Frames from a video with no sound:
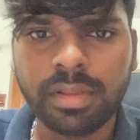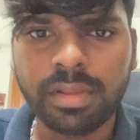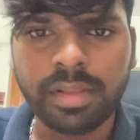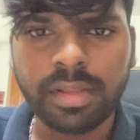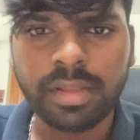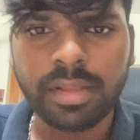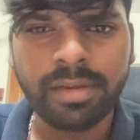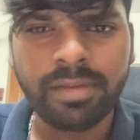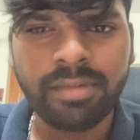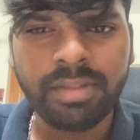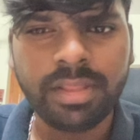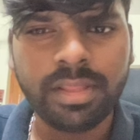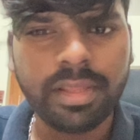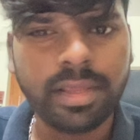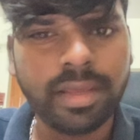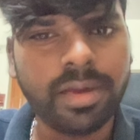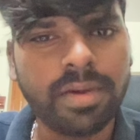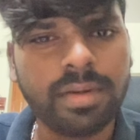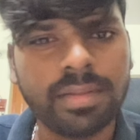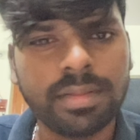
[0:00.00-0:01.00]
with
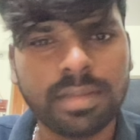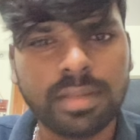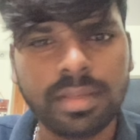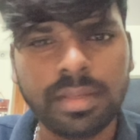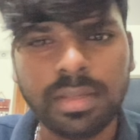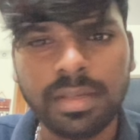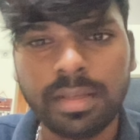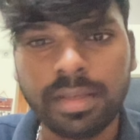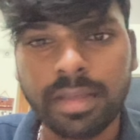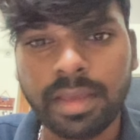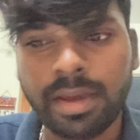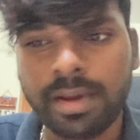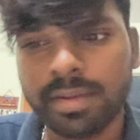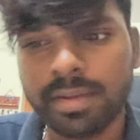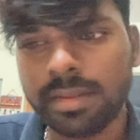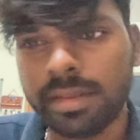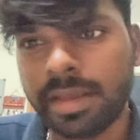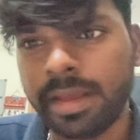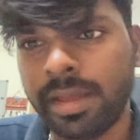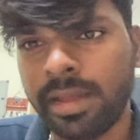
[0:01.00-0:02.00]
ARC,
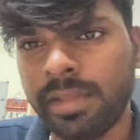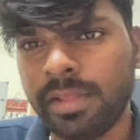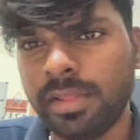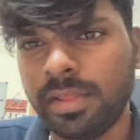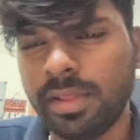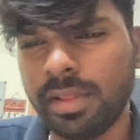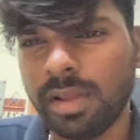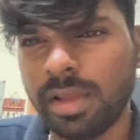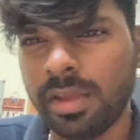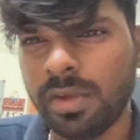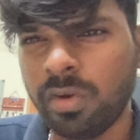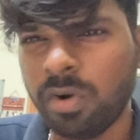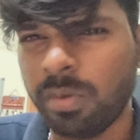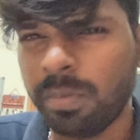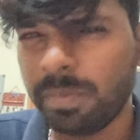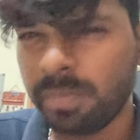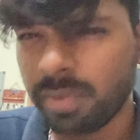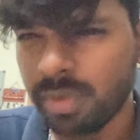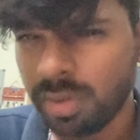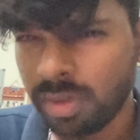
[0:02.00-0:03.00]
I
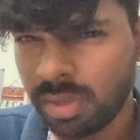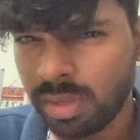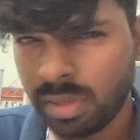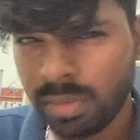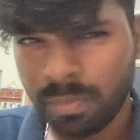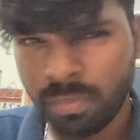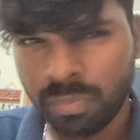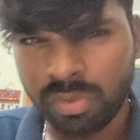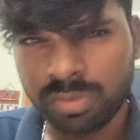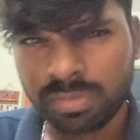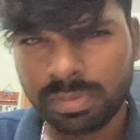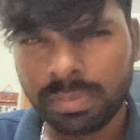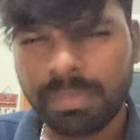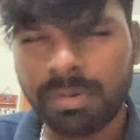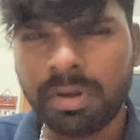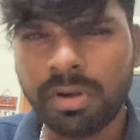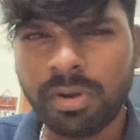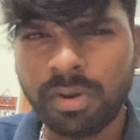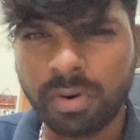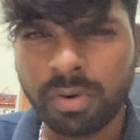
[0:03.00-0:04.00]
hope most
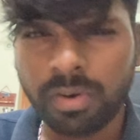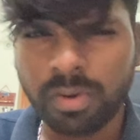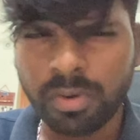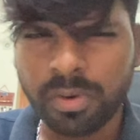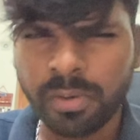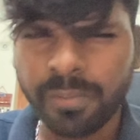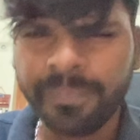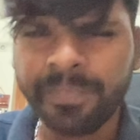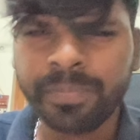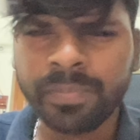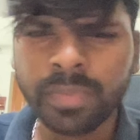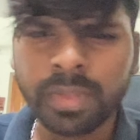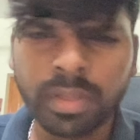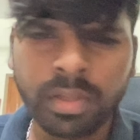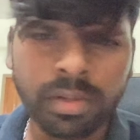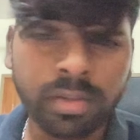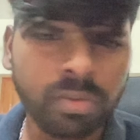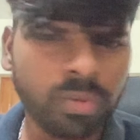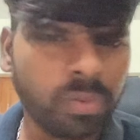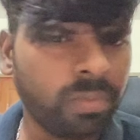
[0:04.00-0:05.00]
people don't know.
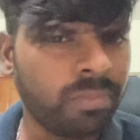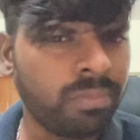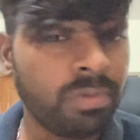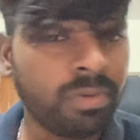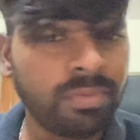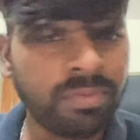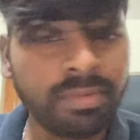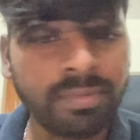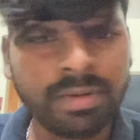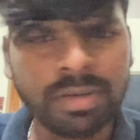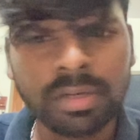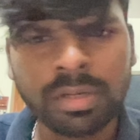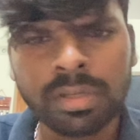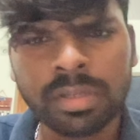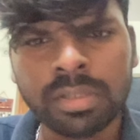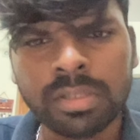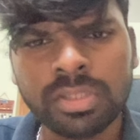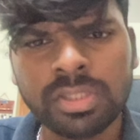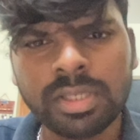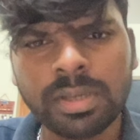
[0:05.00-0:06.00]
So we
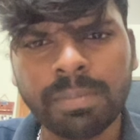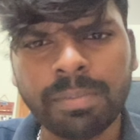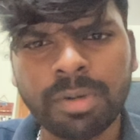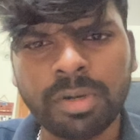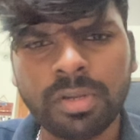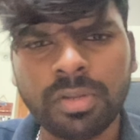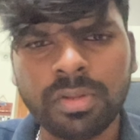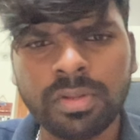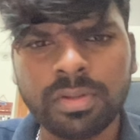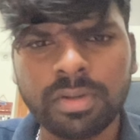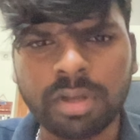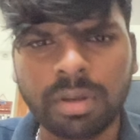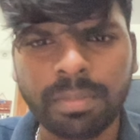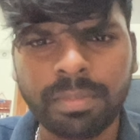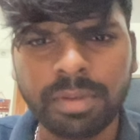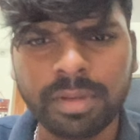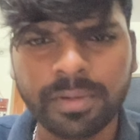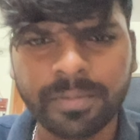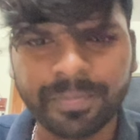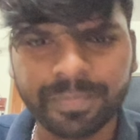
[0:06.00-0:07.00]
will jump into this
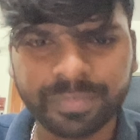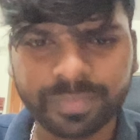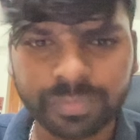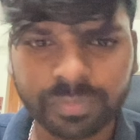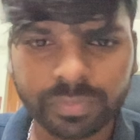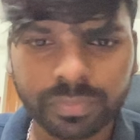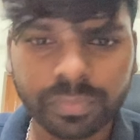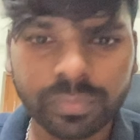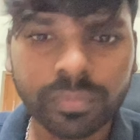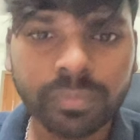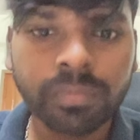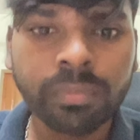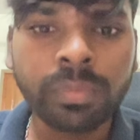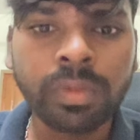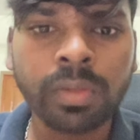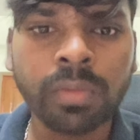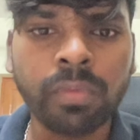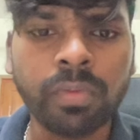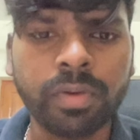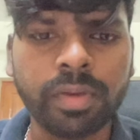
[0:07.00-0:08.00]
topic.
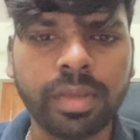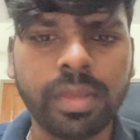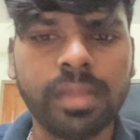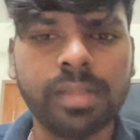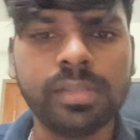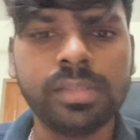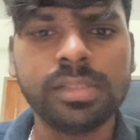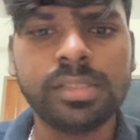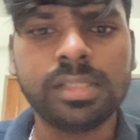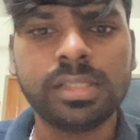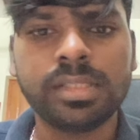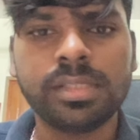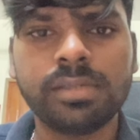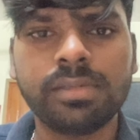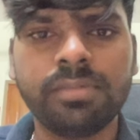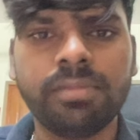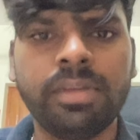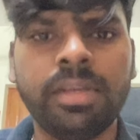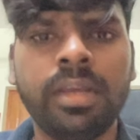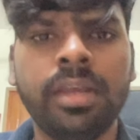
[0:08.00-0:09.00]
Okay, just
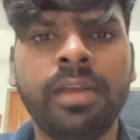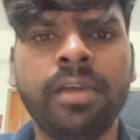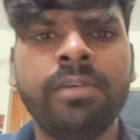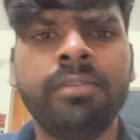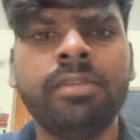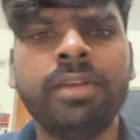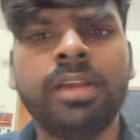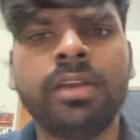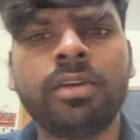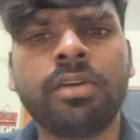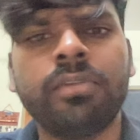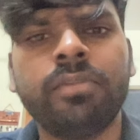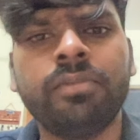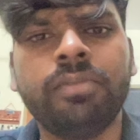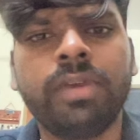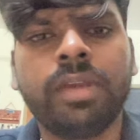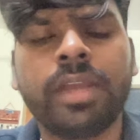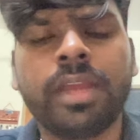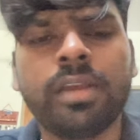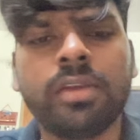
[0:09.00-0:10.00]
we
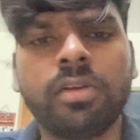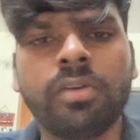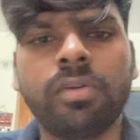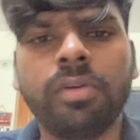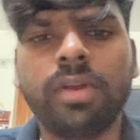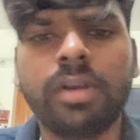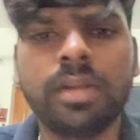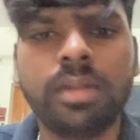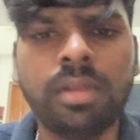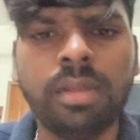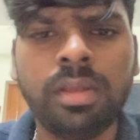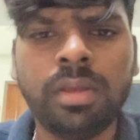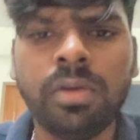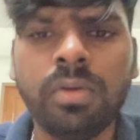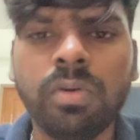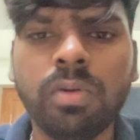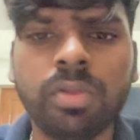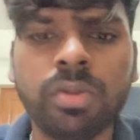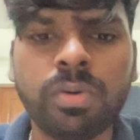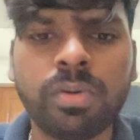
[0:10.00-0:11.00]
can quickly
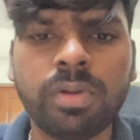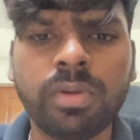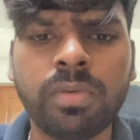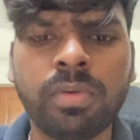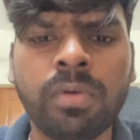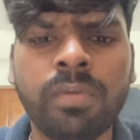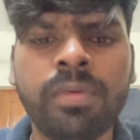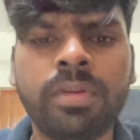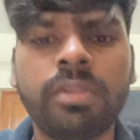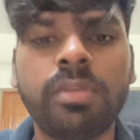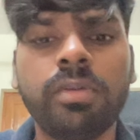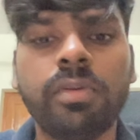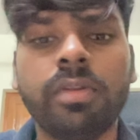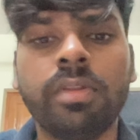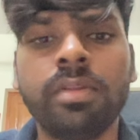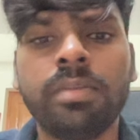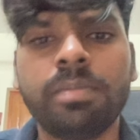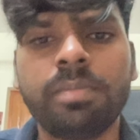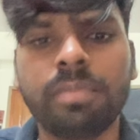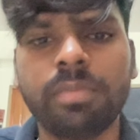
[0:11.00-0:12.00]
go through the over through
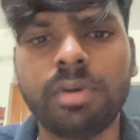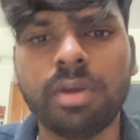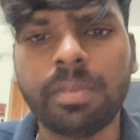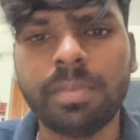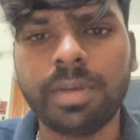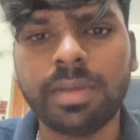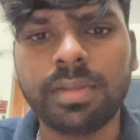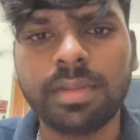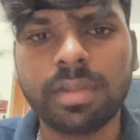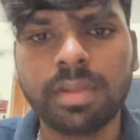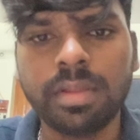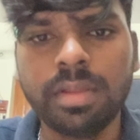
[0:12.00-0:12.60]
the topics.